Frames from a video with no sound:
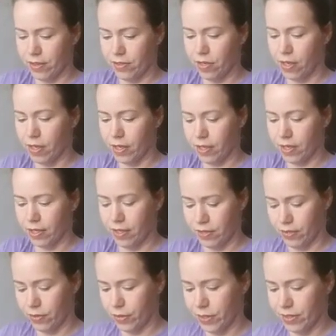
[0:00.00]
talk
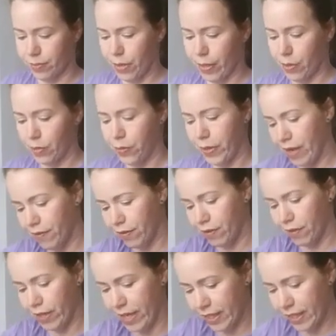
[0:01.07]
to us about when we have our
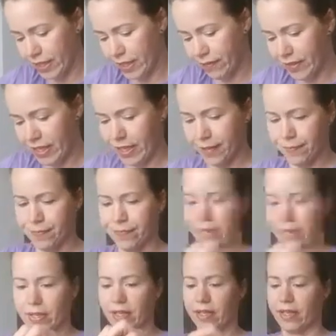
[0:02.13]
little activity
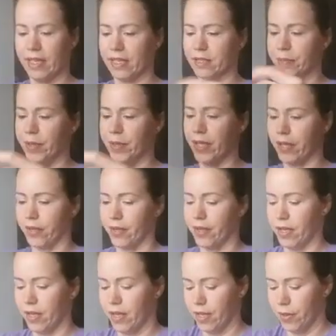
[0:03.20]
next month.
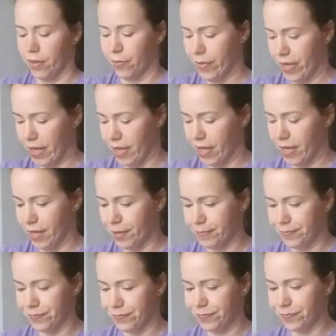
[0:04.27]
But
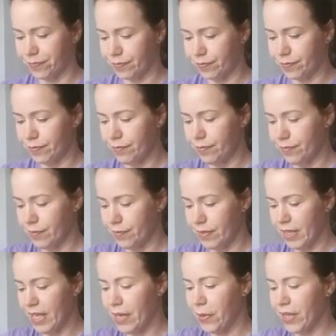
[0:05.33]

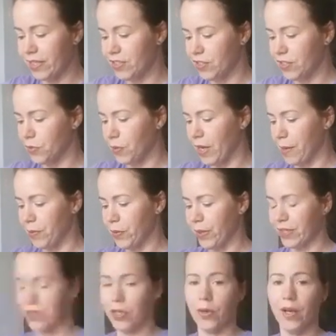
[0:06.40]
anyway, this is what I'm
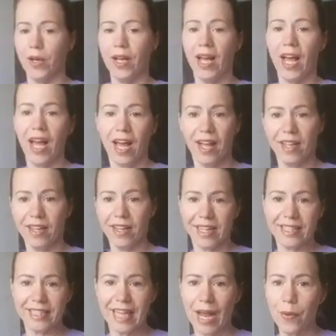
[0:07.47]
doing. So, like
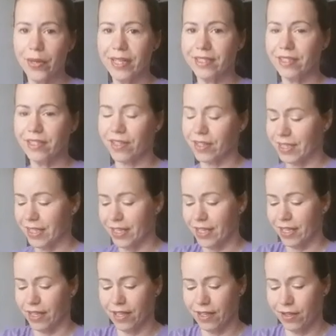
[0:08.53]
I said, I went and talked
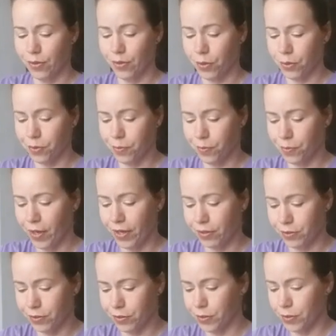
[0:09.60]
to a local
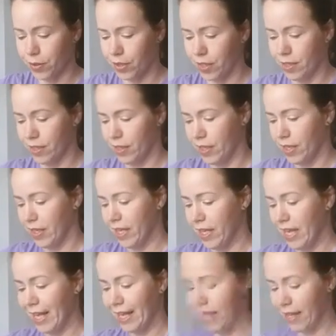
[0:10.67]
bridal store,
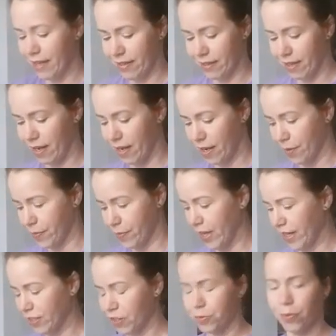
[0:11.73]
and
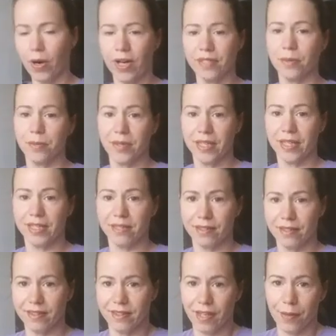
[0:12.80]
I just brought some of the
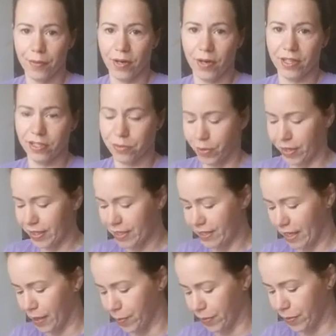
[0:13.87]
I just brought these
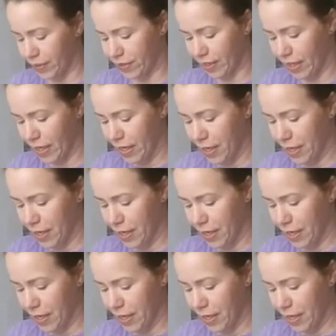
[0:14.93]
samples,